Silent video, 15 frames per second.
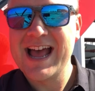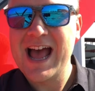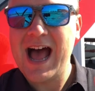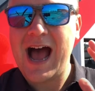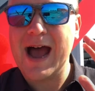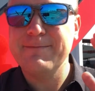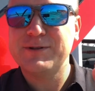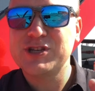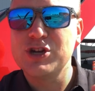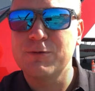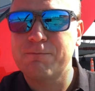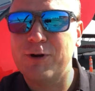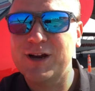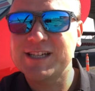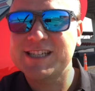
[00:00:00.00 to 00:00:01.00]
I'm
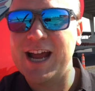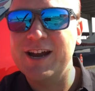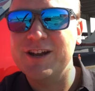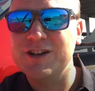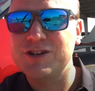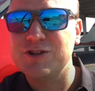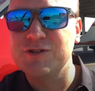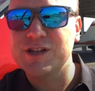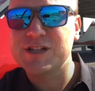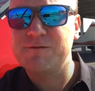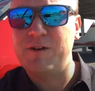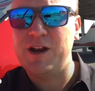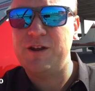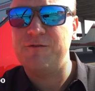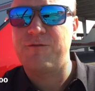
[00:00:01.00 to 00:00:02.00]
super excited to do this
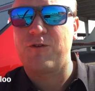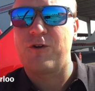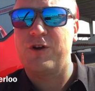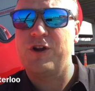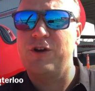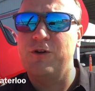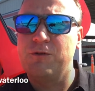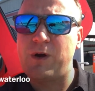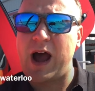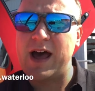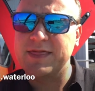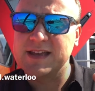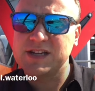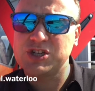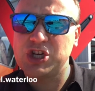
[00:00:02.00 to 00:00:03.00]
video for you
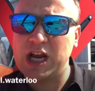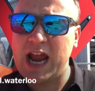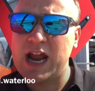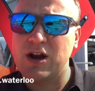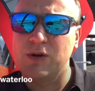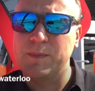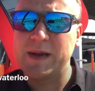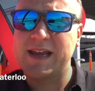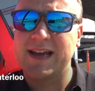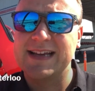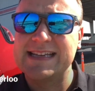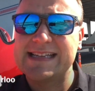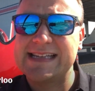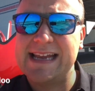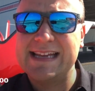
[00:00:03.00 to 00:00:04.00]
on this channel
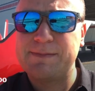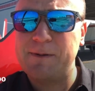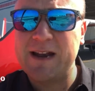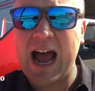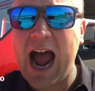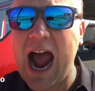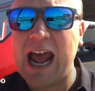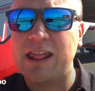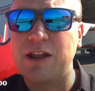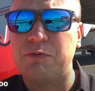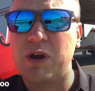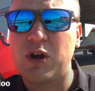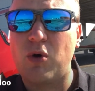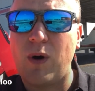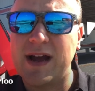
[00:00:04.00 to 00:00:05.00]
because it's been highly
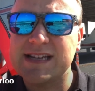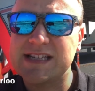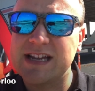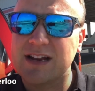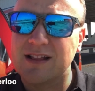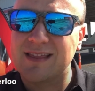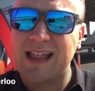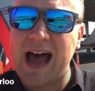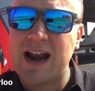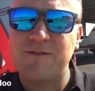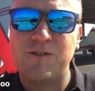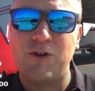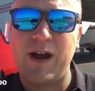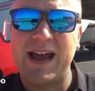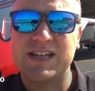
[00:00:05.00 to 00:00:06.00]
requested. A lot
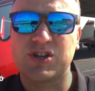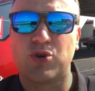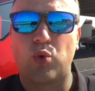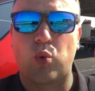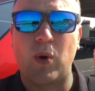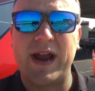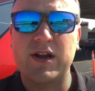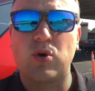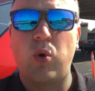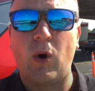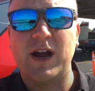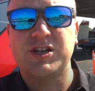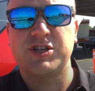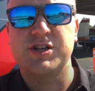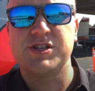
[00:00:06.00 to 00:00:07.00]
of you ask great
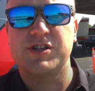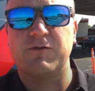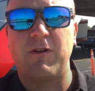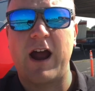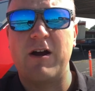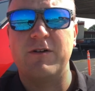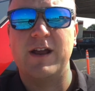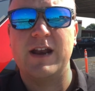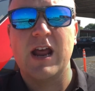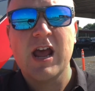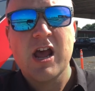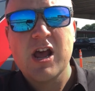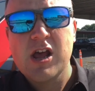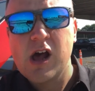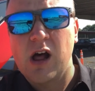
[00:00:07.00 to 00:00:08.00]
questions around it.
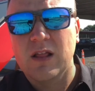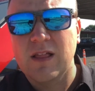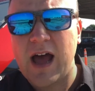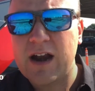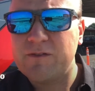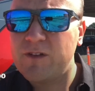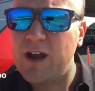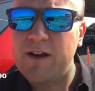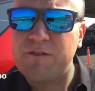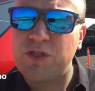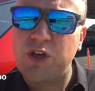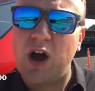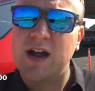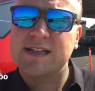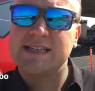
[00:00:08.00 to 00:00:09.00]
A lot of you have
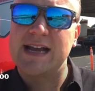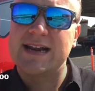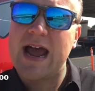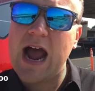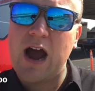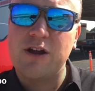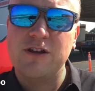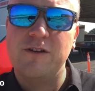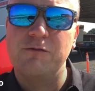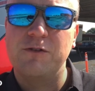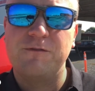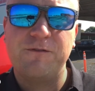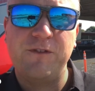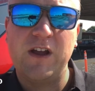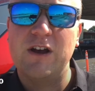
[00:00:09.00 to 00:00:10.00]
thoughts on how you would
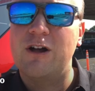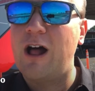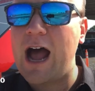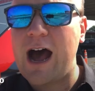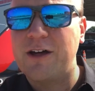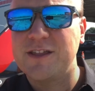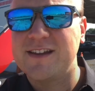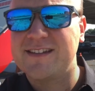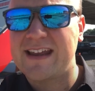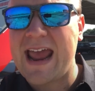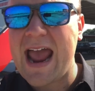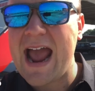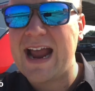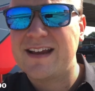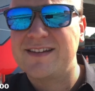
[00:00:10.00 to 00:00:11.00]
feel, how this
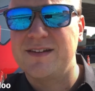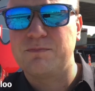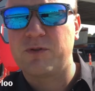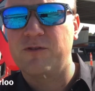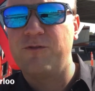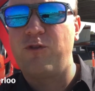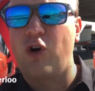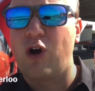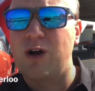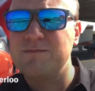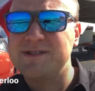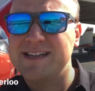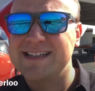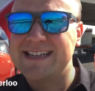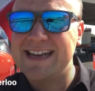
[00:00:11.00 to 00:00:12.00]
acts and
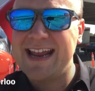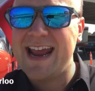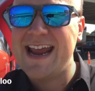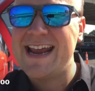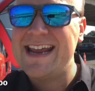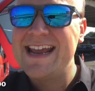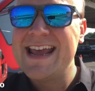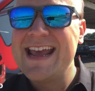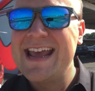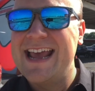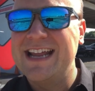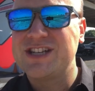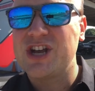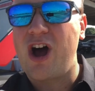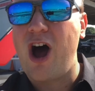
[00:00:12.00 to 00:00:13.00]
performs. And today
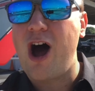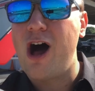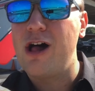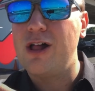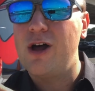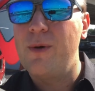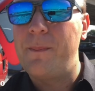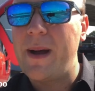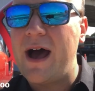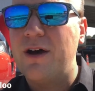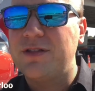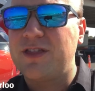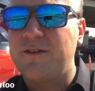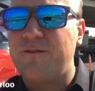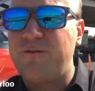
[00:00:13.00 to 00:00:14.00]
it's all about
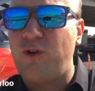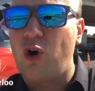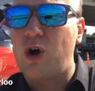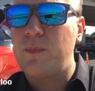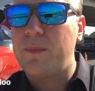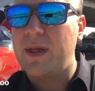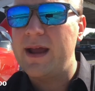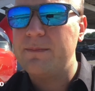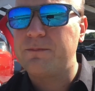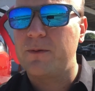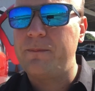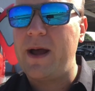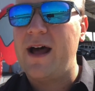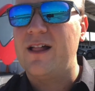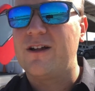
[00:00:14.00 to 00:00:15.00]
the four blade
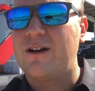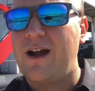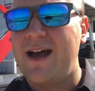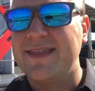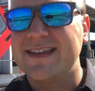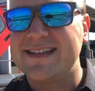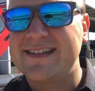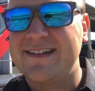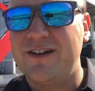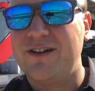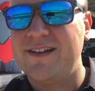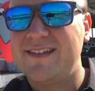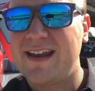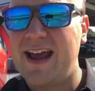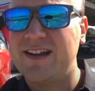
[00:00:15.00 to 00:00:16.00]
propeller on the
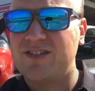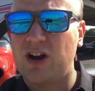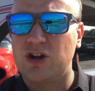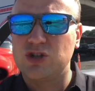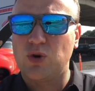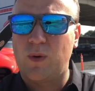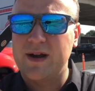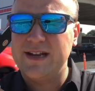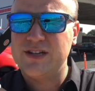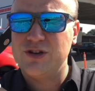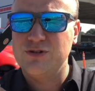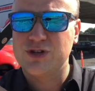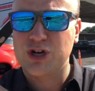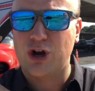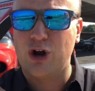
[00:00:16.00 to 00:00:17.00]
Cirrus
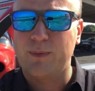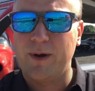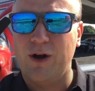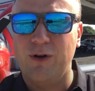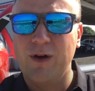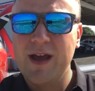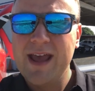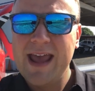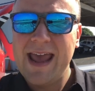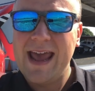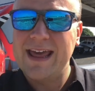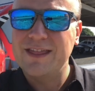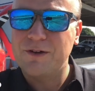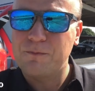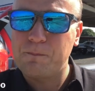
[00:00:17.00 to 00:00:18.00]
SR22 Turbo.
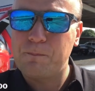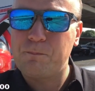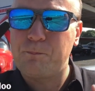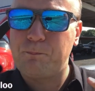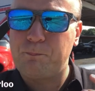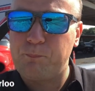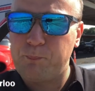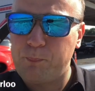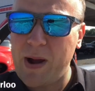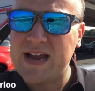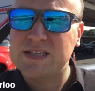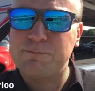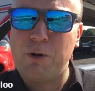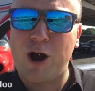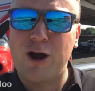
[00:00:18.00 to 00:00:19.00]
And the
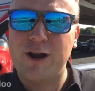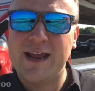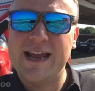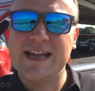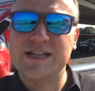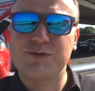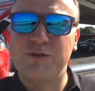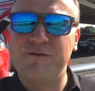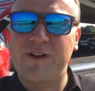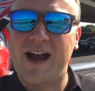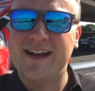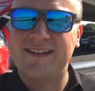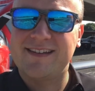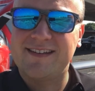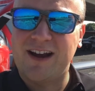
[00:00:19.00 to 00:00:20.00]
best part is we've
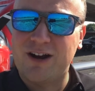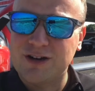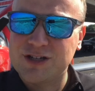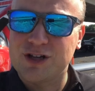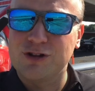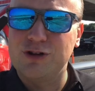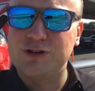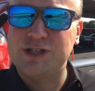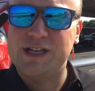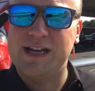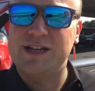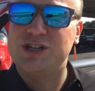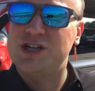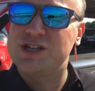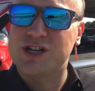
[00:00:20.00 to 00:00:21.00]
got Sarah
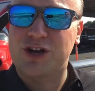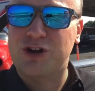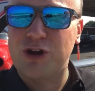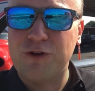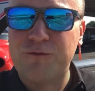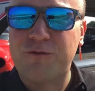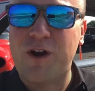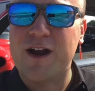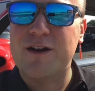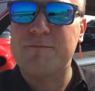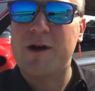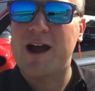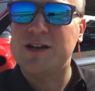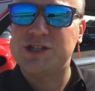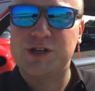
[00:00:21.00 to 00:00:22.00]
Talucci. She's a good friend of
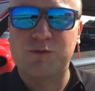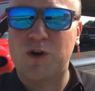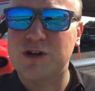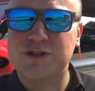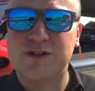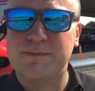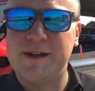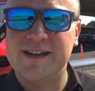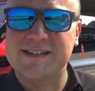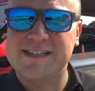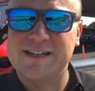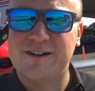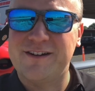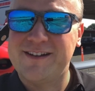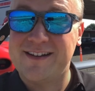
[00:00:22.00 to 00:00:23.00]
mine. She works with me at
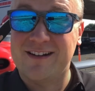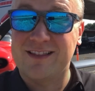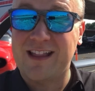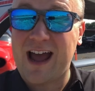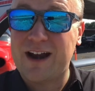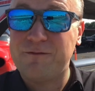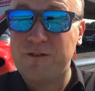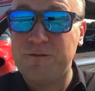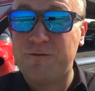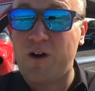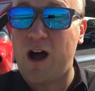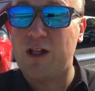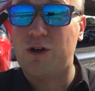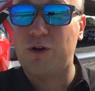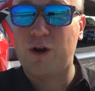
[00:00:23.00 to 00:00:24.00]
Cirrus and a lot of you
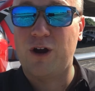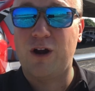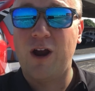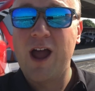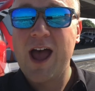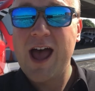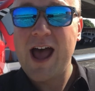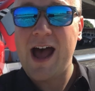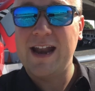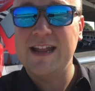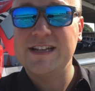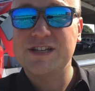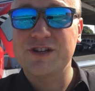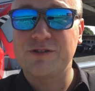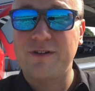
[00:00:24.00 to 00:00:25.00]
follow her on
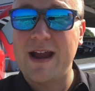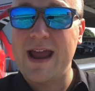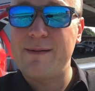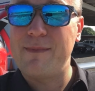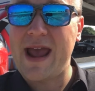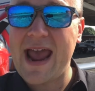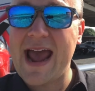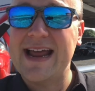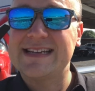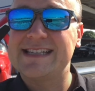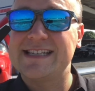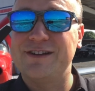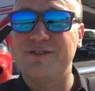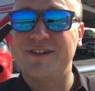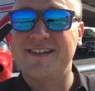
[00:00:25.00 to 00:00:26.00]
Instagram at
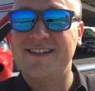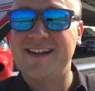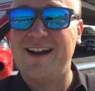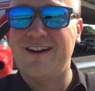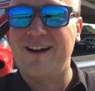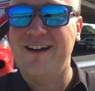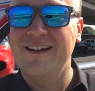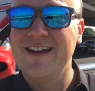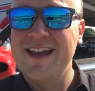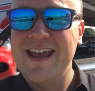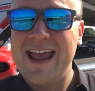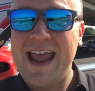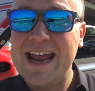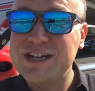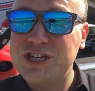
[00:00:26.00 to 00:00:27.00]
Cirrus Sarah
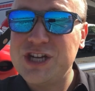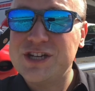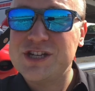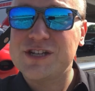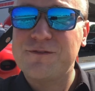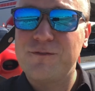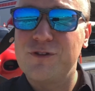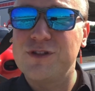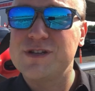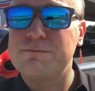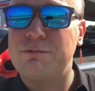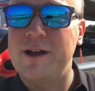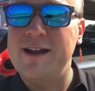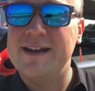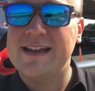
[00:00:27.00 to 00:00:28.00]
and she just flew this
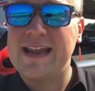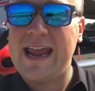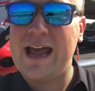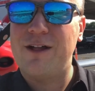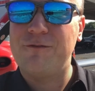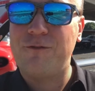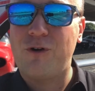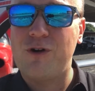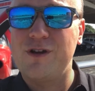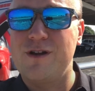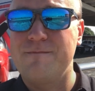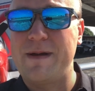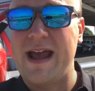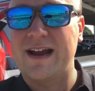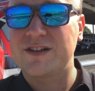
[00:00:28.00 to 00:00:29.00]
plane to California
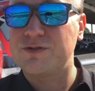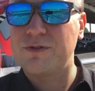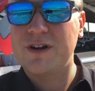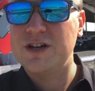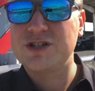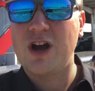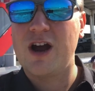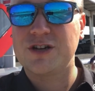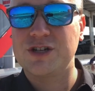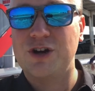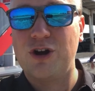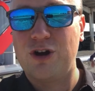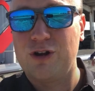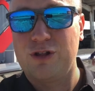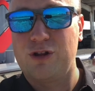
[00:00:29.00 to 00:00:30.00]
and back. So we're going to talk to
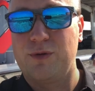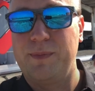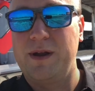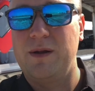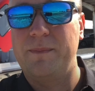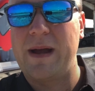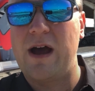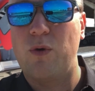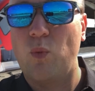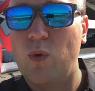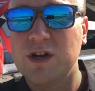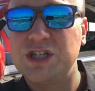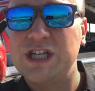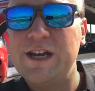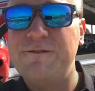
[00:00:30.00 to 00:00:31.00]
her a little bit about
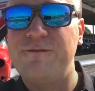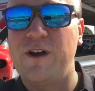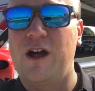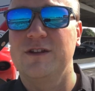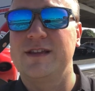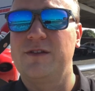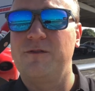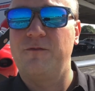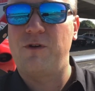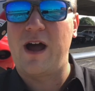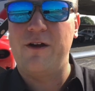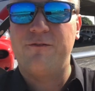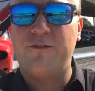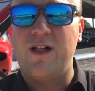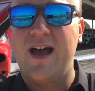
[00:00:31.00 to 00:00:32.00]
what she felt
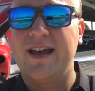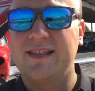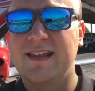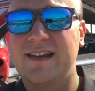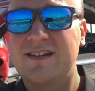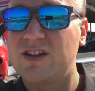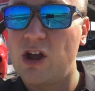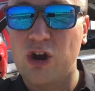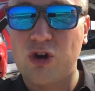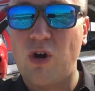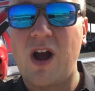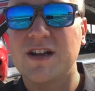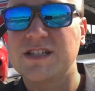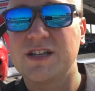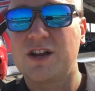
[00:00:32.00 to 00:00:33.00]
while flying this
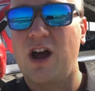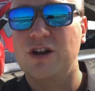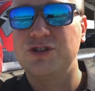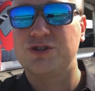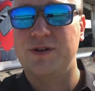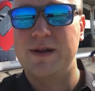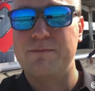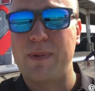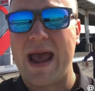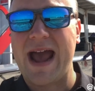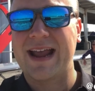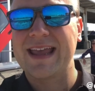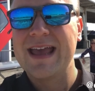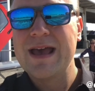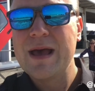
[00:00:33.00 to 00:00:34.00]
across the country and
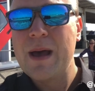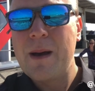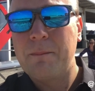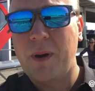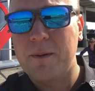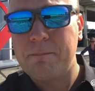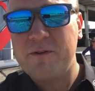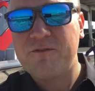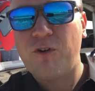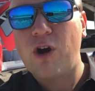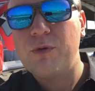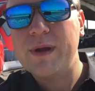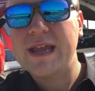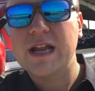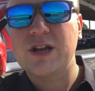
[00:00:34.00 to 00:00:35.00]
back. But before
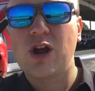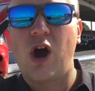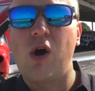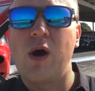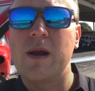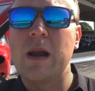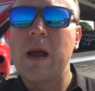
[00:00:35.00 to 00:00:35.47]
we get going,